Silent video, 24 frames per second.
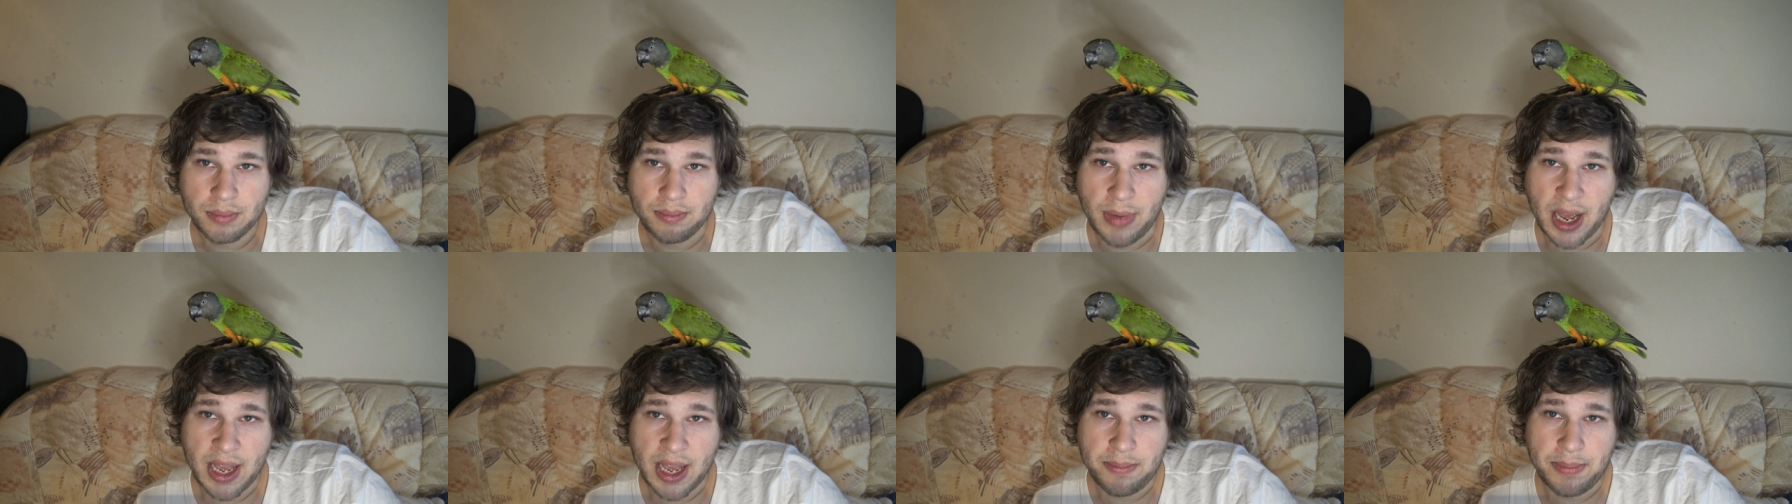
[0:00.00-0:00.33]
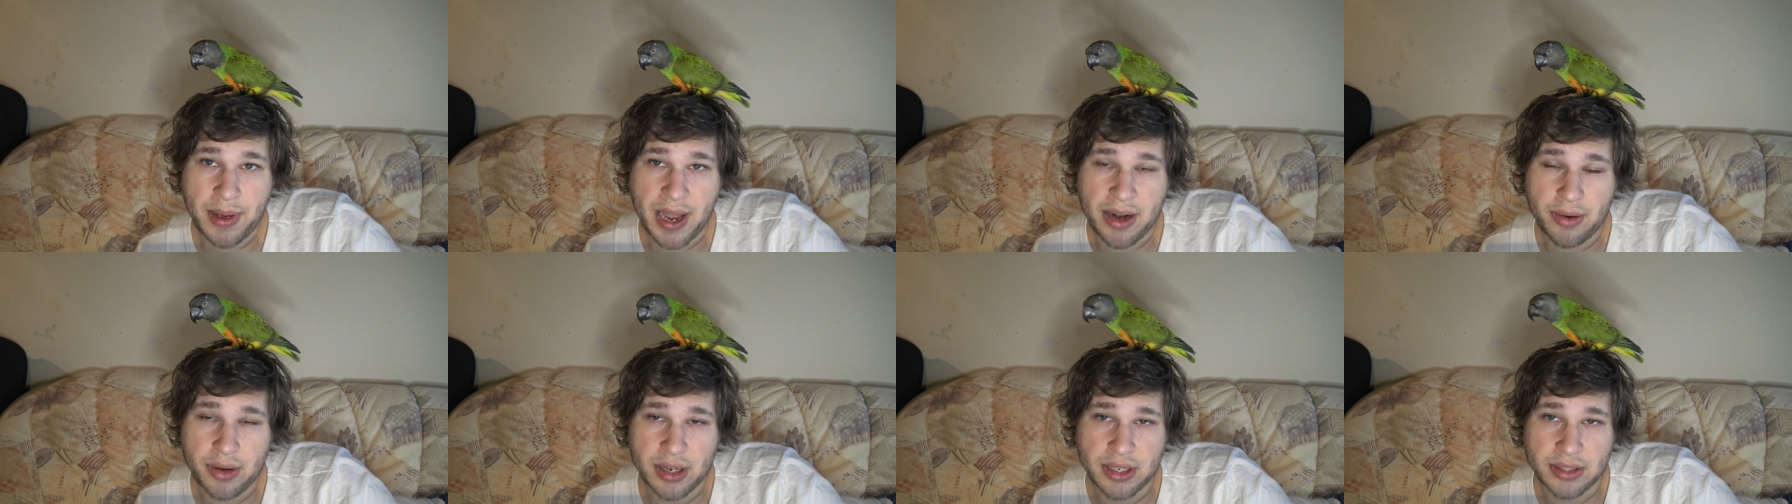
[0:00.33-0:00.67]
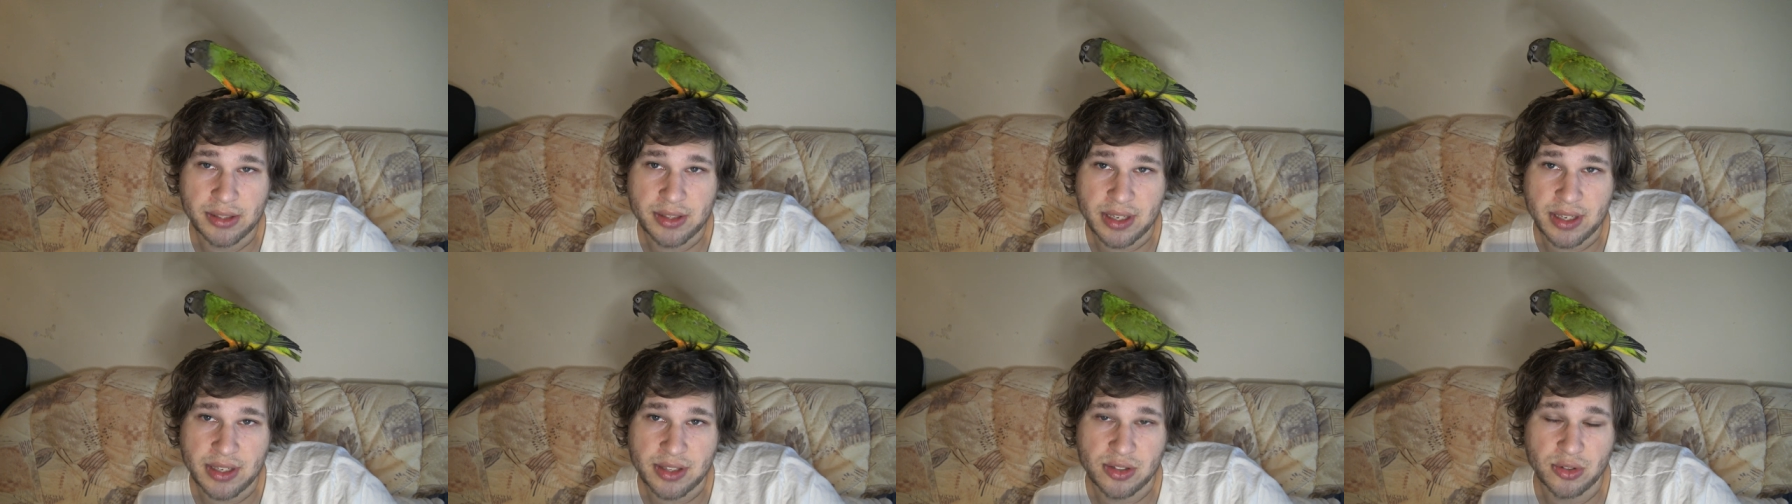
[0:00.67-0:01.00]
My
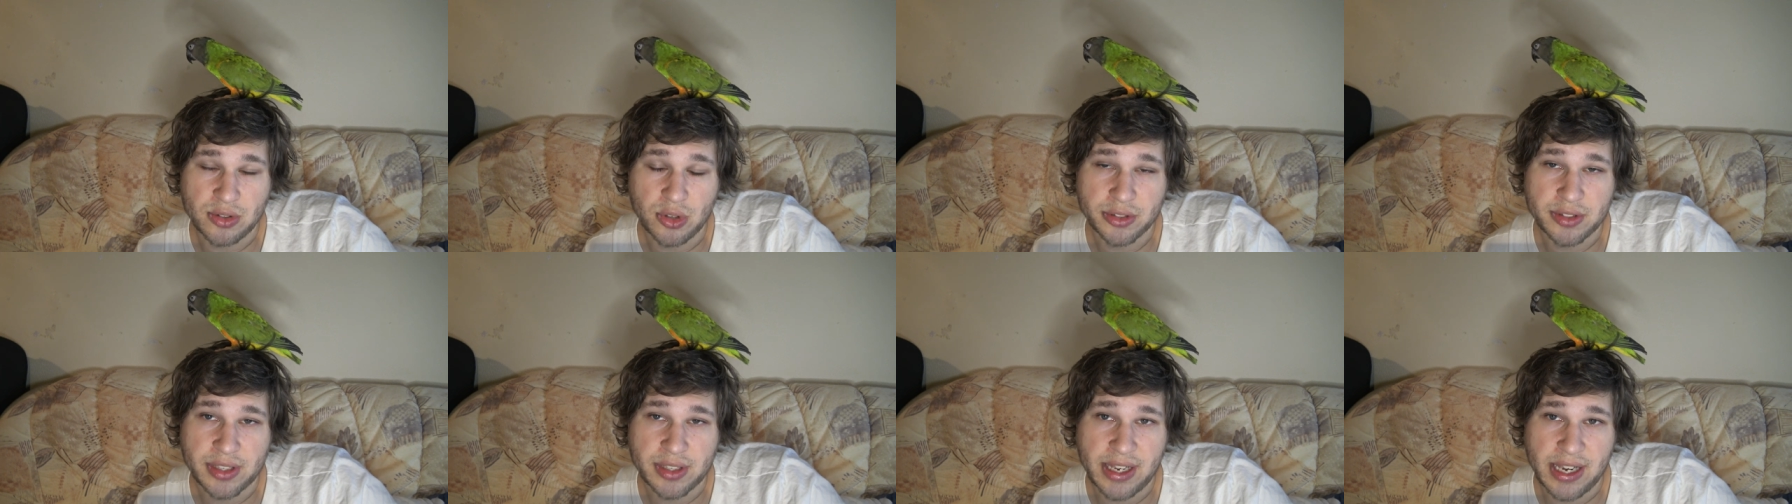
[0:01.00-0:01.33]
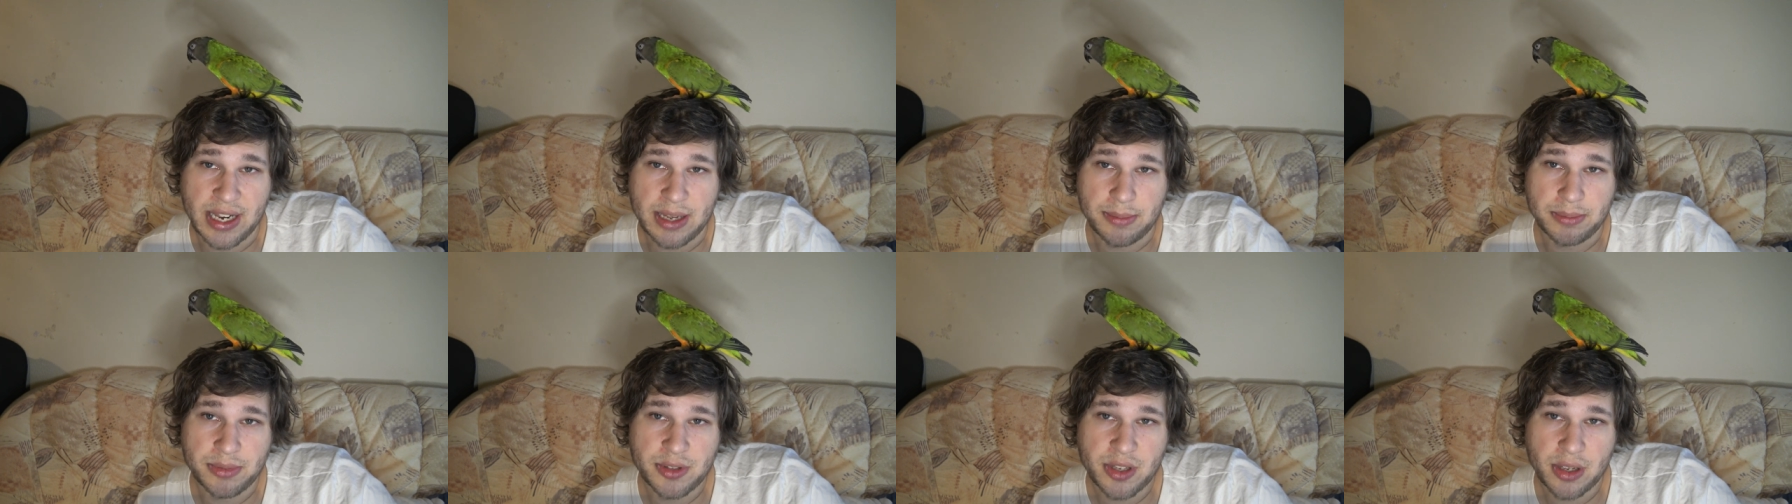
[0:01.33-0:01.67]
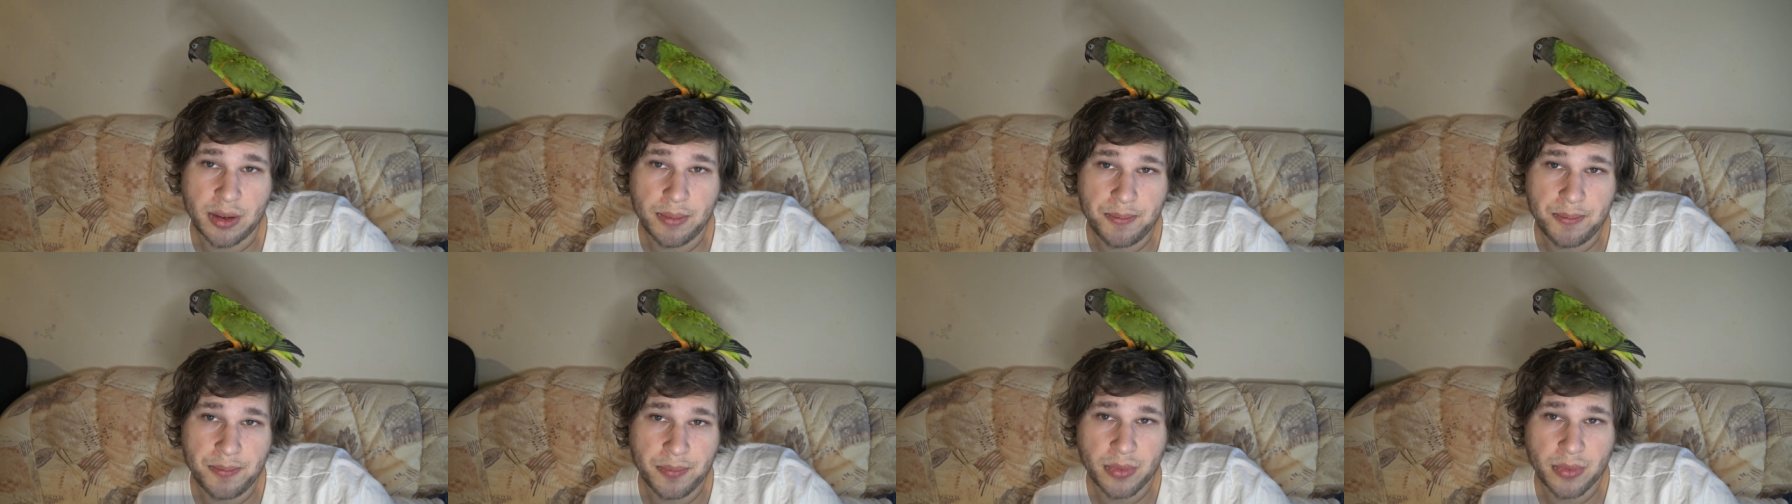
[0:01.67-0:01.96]
parrot is not clipped.